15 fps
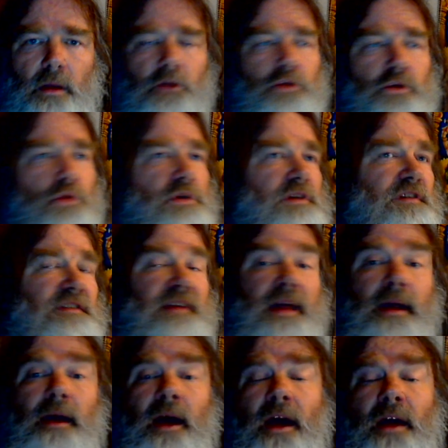You can say,
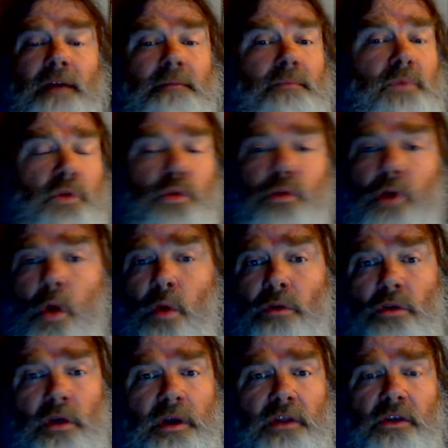you go and
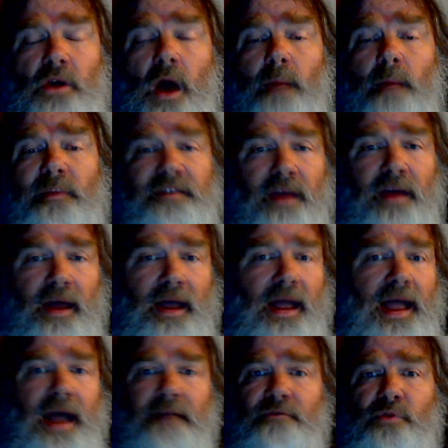look at the comments.
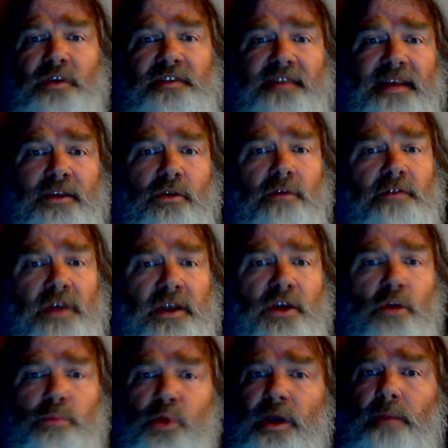Every single video
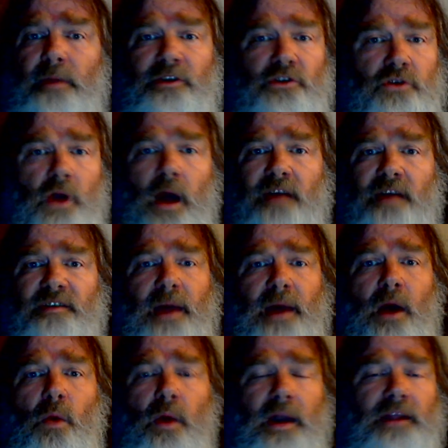pretty much talks
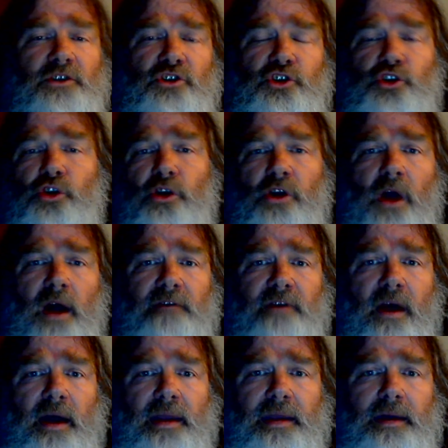about what a jerk off
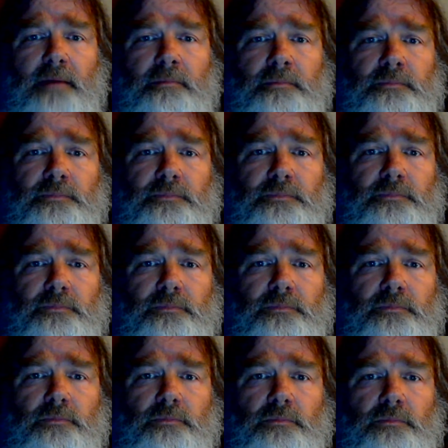I am.
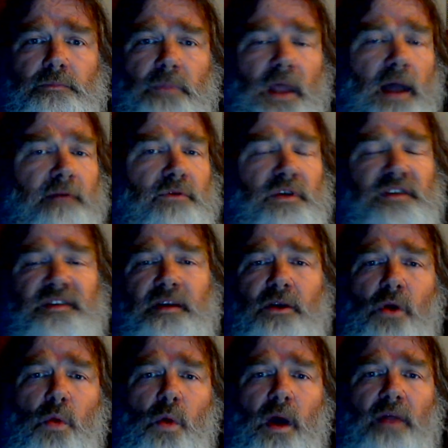Every
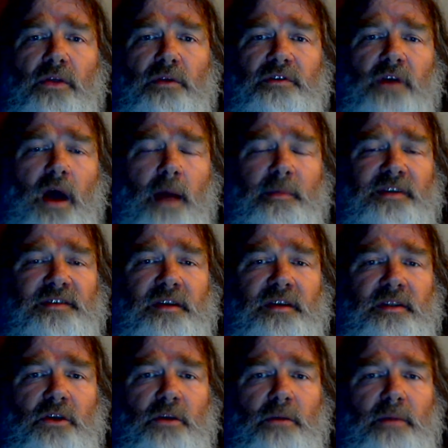single one, there's comments in
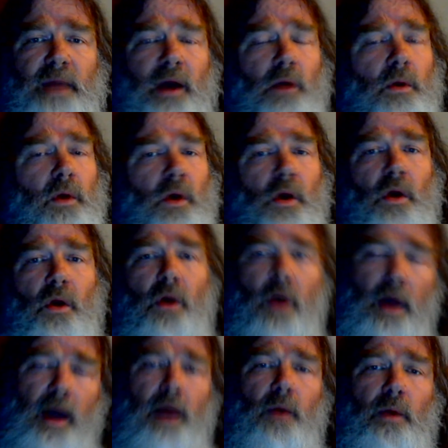there about
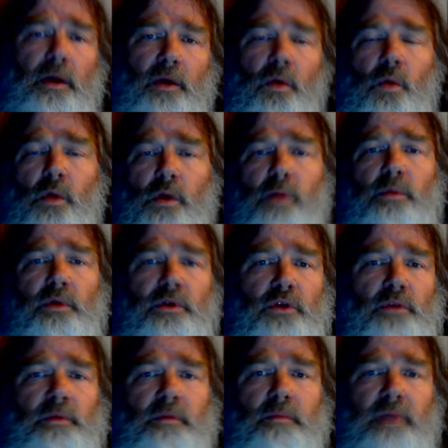what a horrible
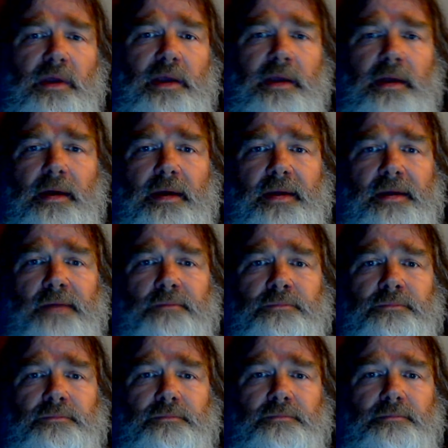human being I am.
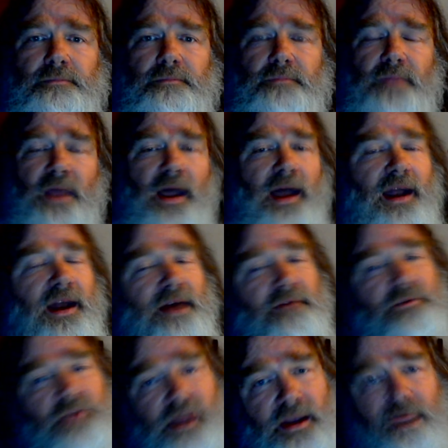And I've
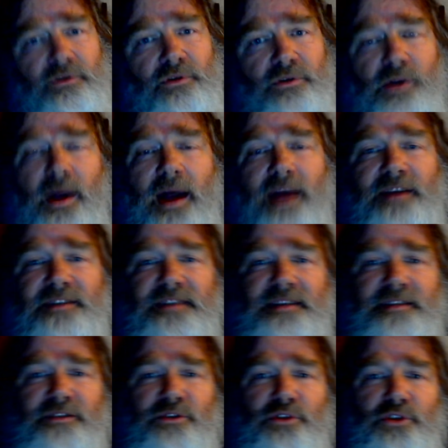never tried to
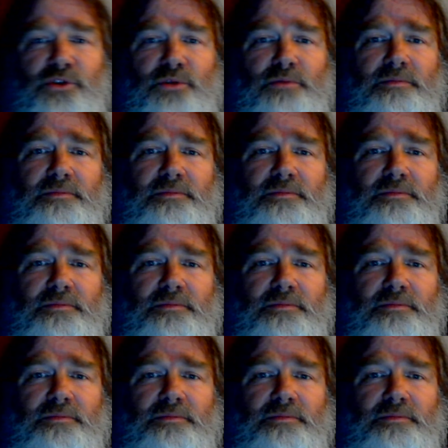censor you.